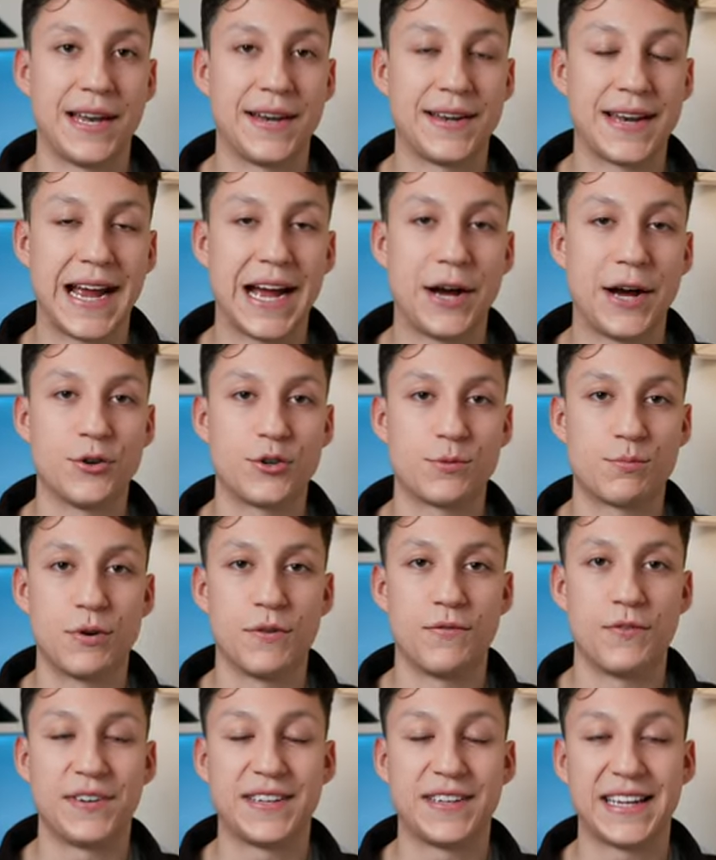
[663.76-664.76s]
Linear Algebra
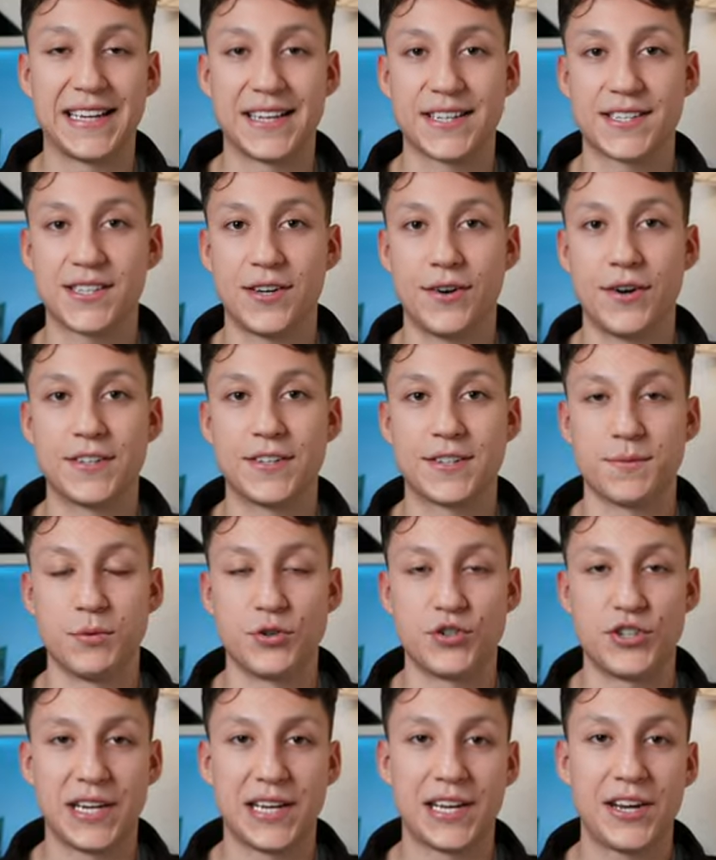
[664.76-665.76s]
for Data Science and
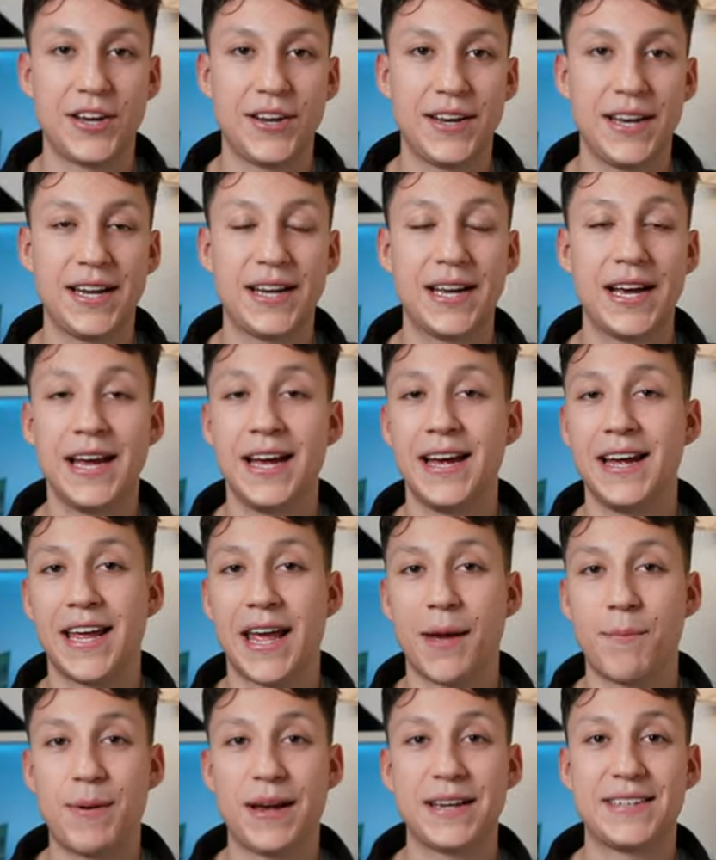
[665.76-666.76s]
Machine Learning.
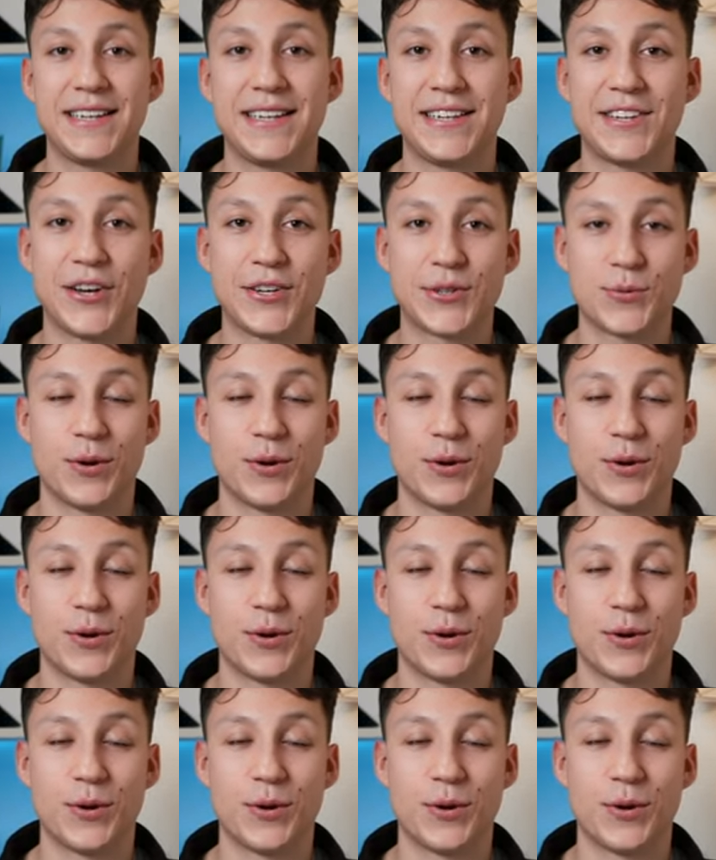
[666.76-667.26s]
It basically does